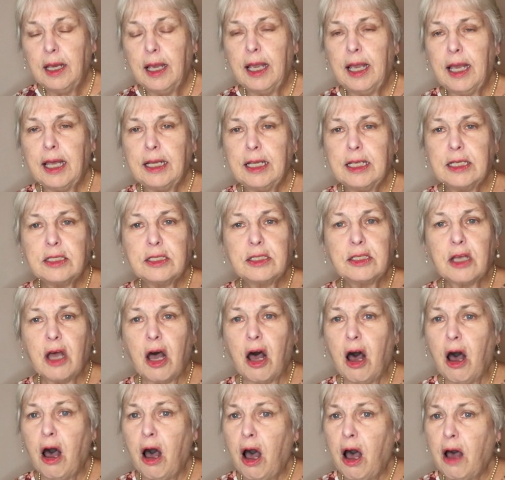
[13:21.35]
and it's
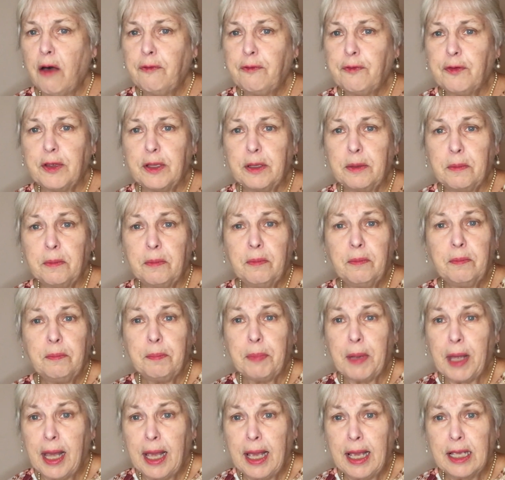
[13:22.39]
often
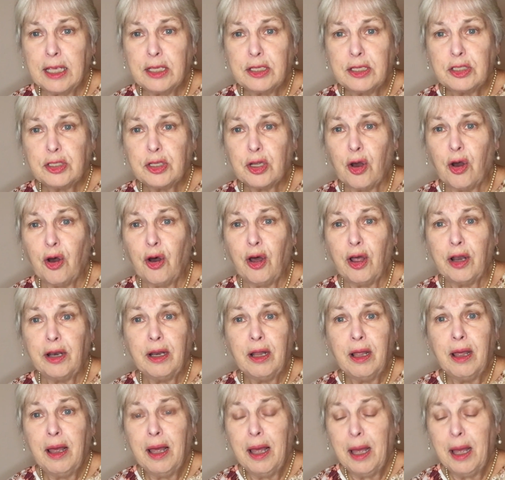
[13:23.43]
based on